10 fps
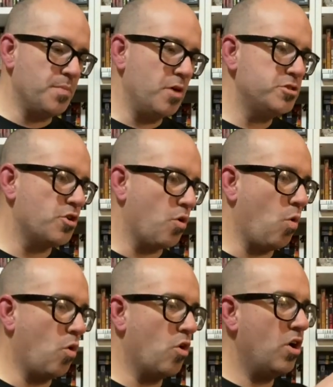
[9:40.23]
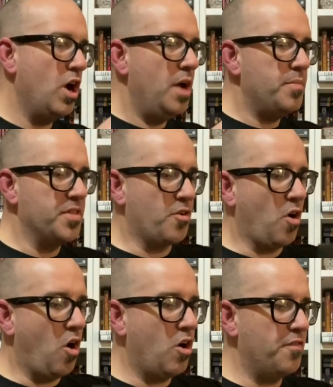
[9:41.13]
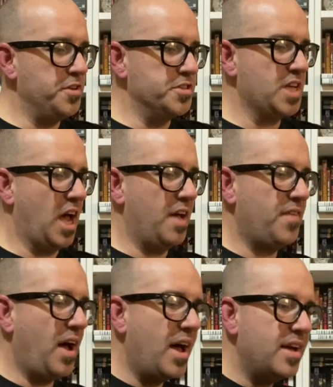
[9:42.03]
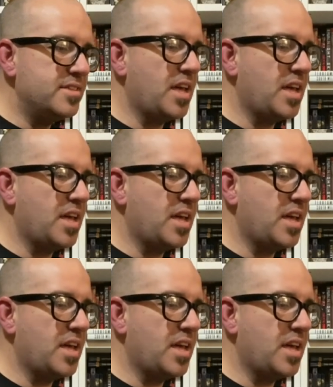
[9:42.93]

Most are horror, but there are a few sci-fi